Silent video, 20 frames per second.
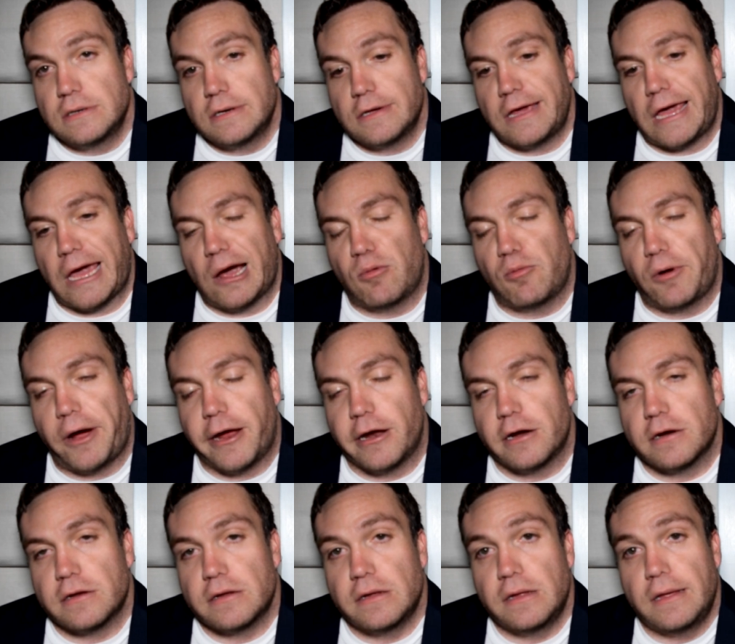Can't wait.
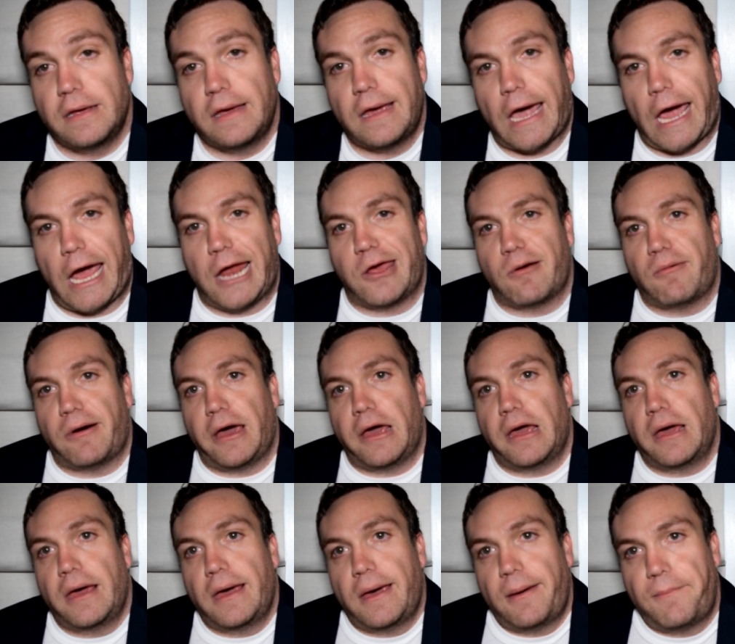
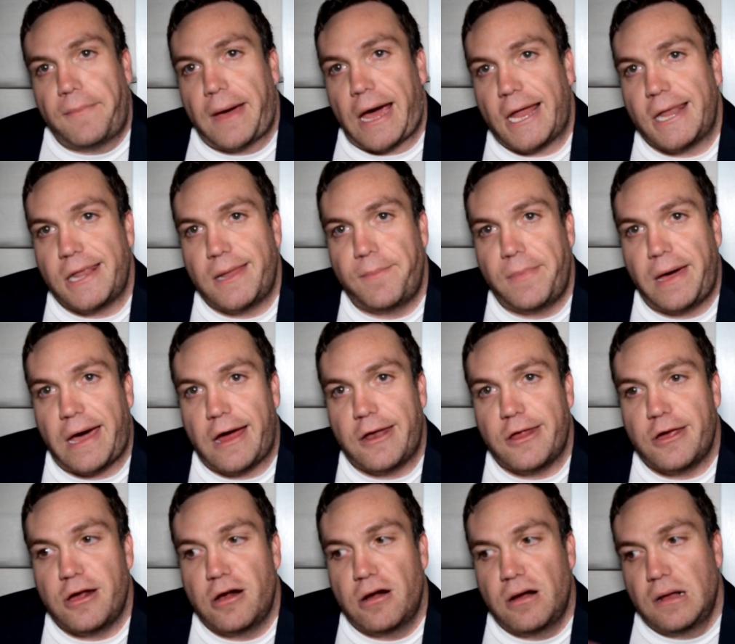Anyway, Matt the Mad
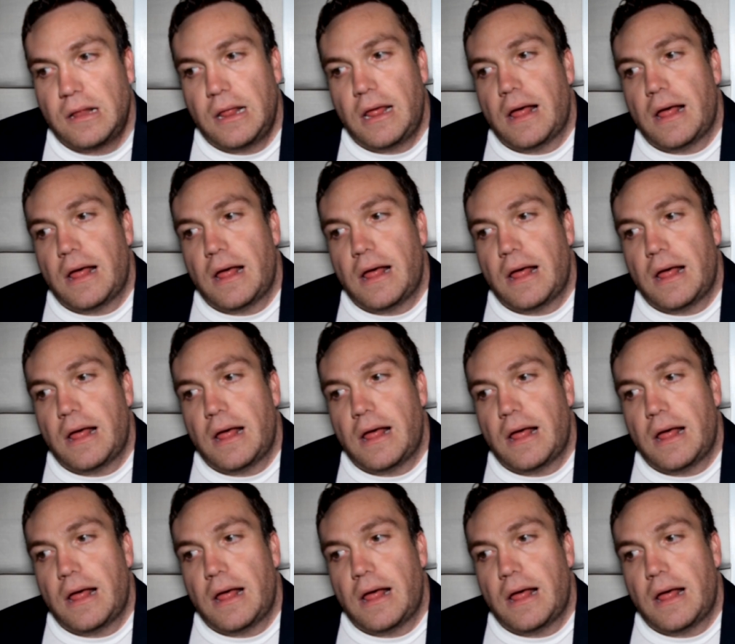here.